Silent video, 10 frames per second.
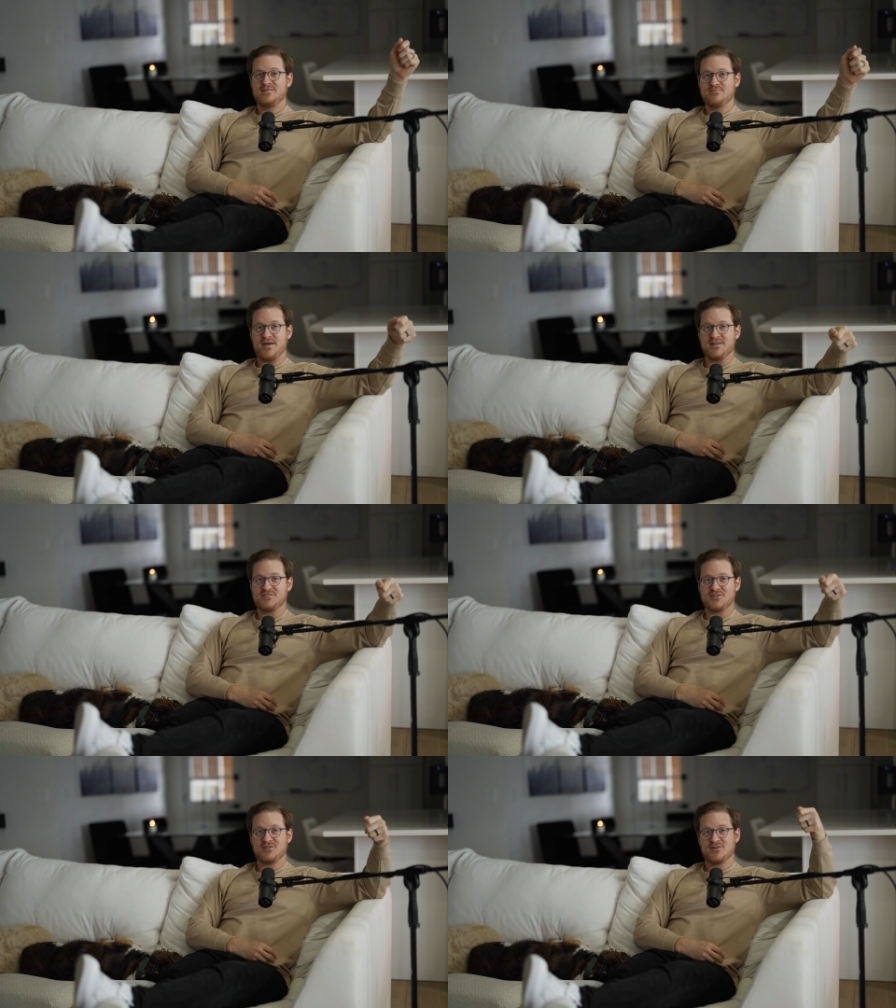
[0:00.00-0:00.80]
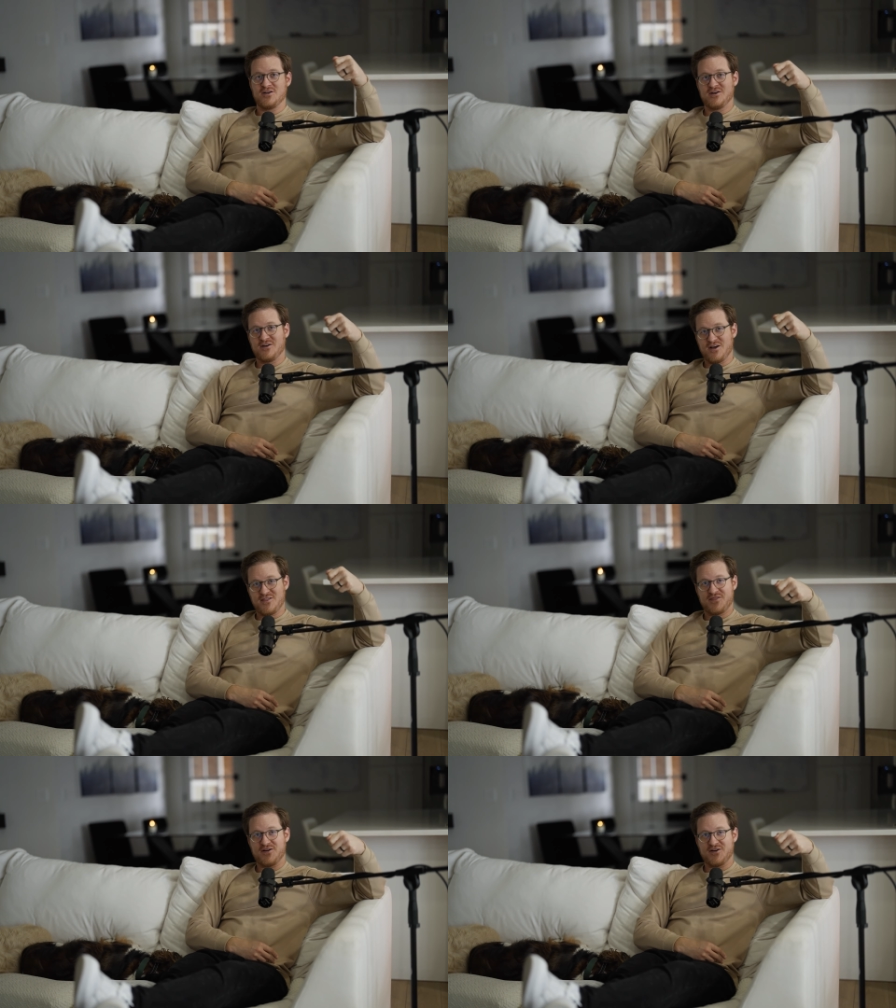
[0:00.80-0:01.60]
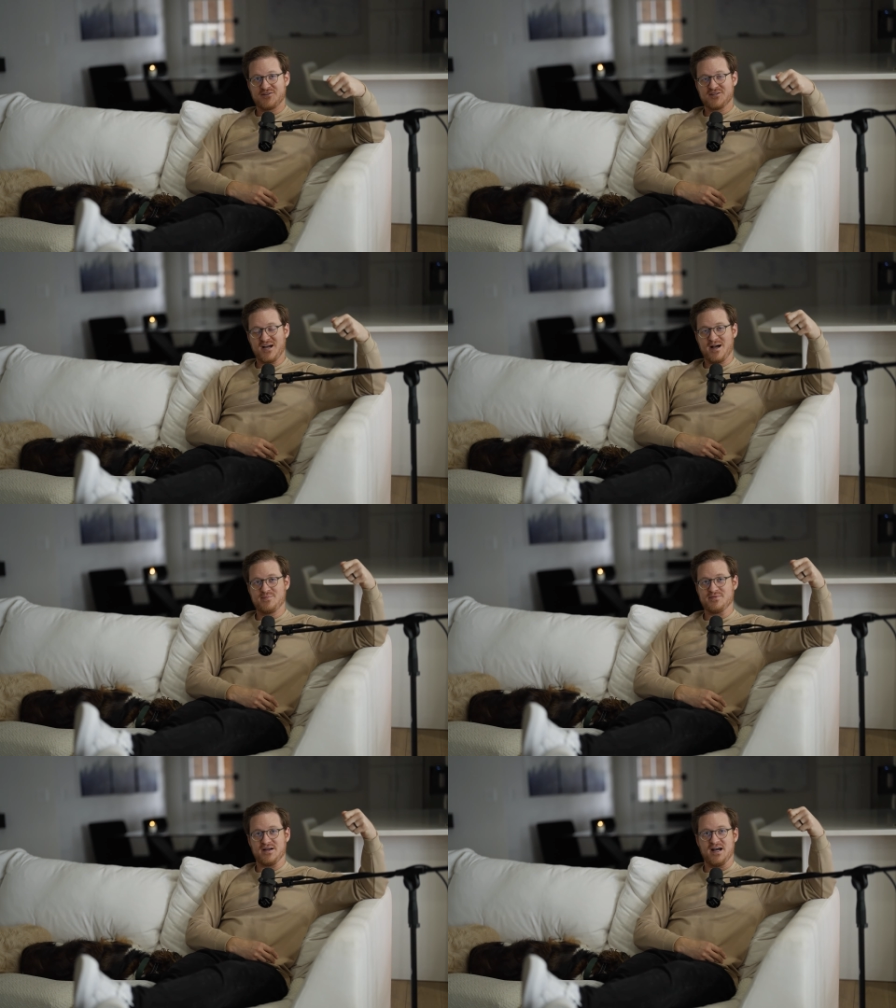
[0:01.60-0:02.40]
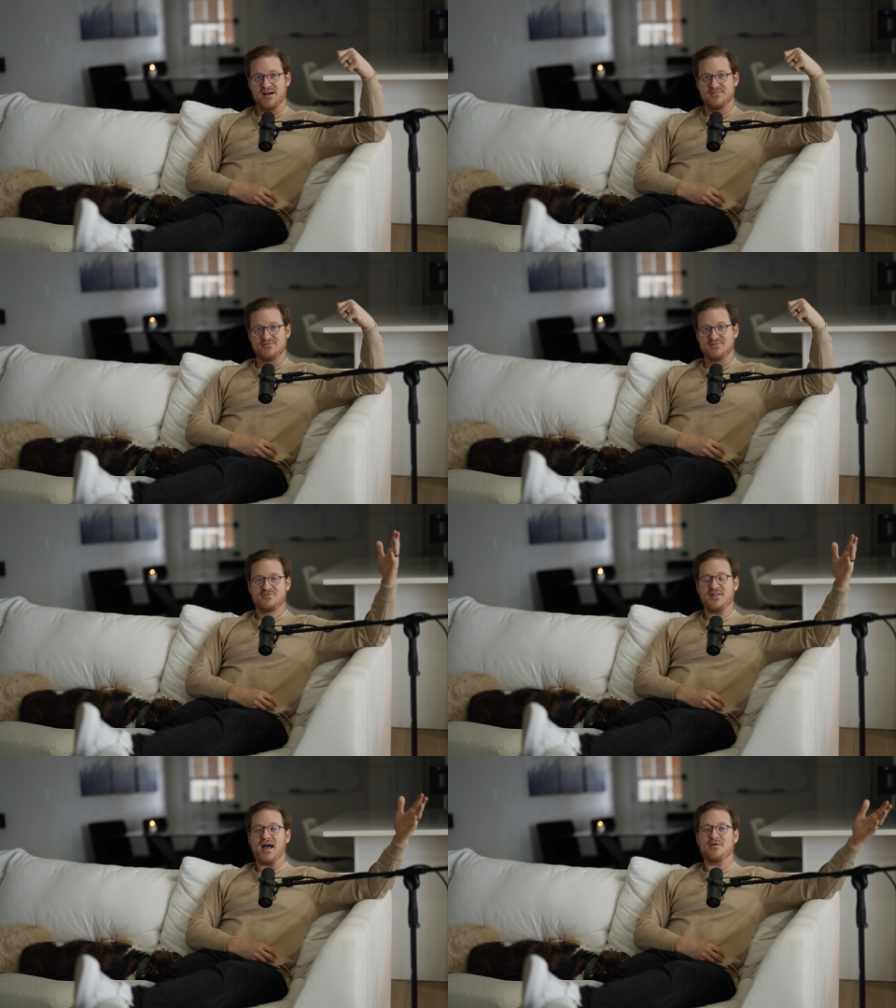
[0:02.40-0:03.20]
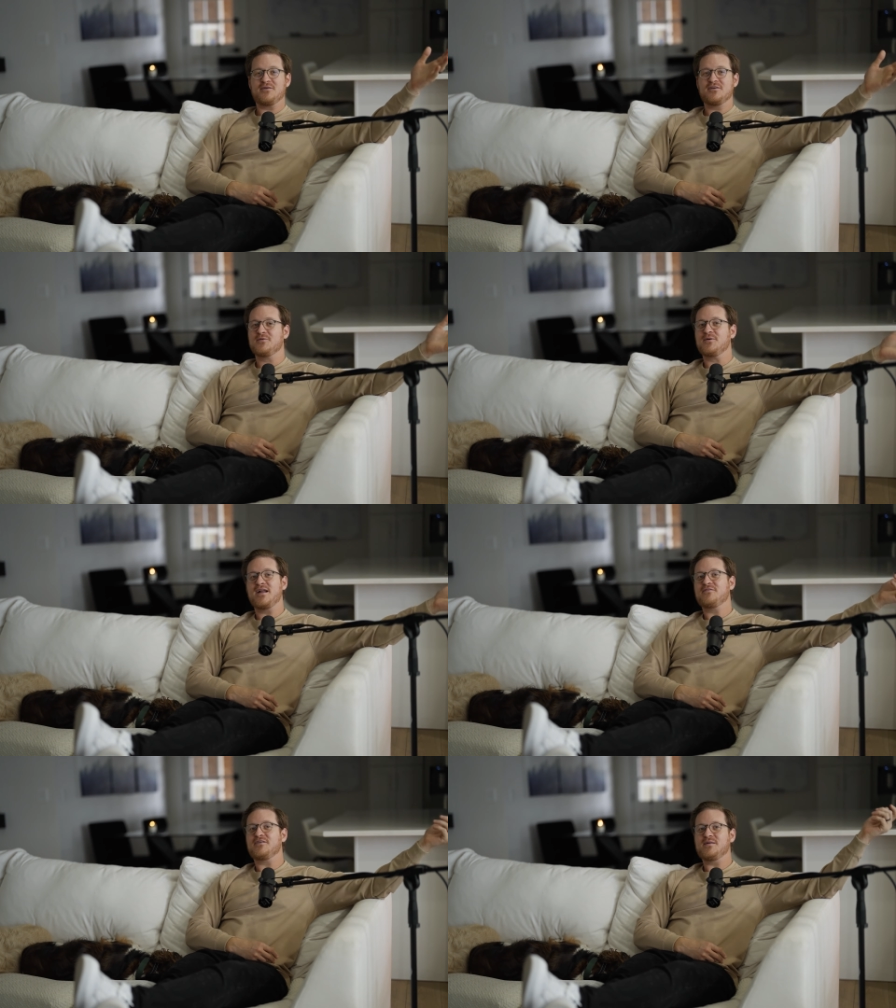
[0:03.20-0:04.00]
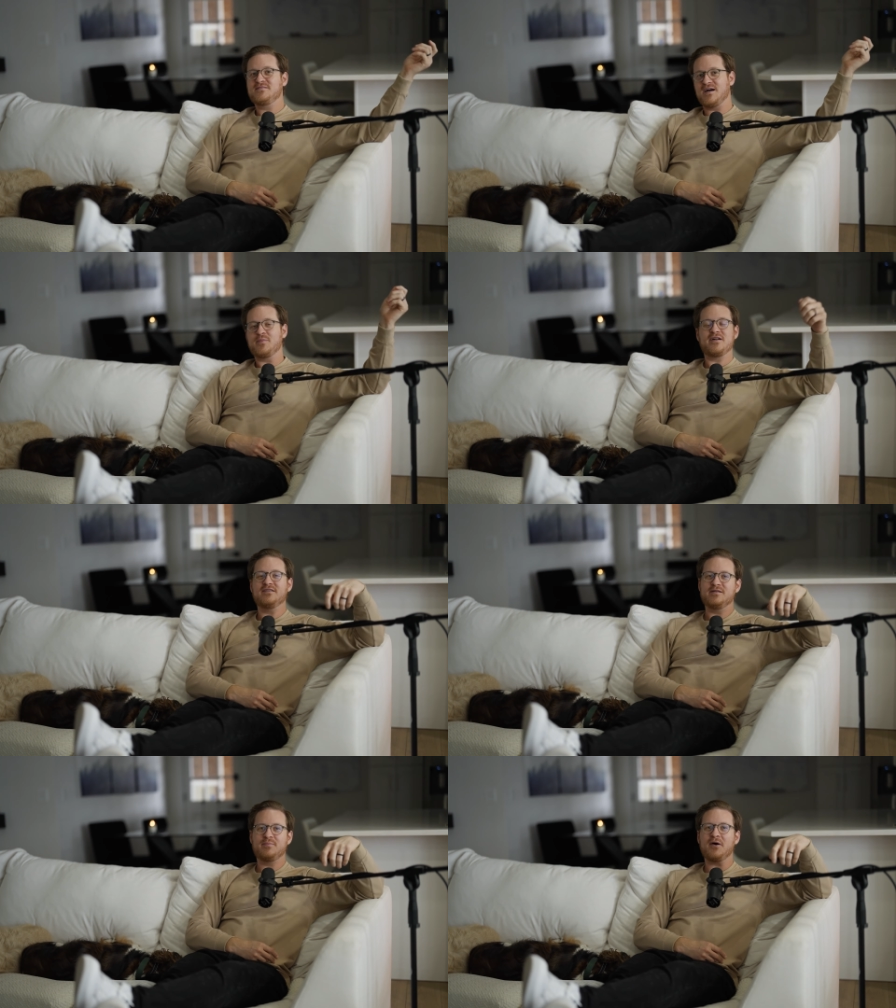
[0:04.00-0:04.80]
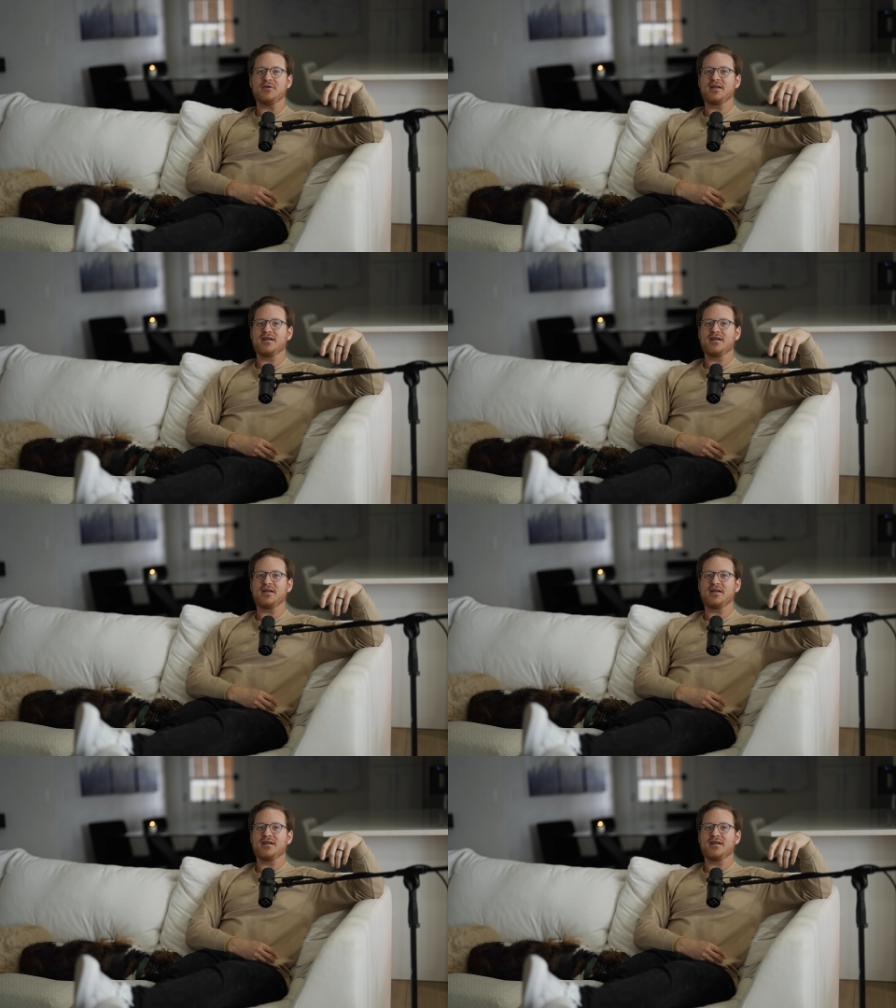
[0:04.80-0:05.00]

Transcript: Measure a third cup of flour or whatever and dump it into the bowl.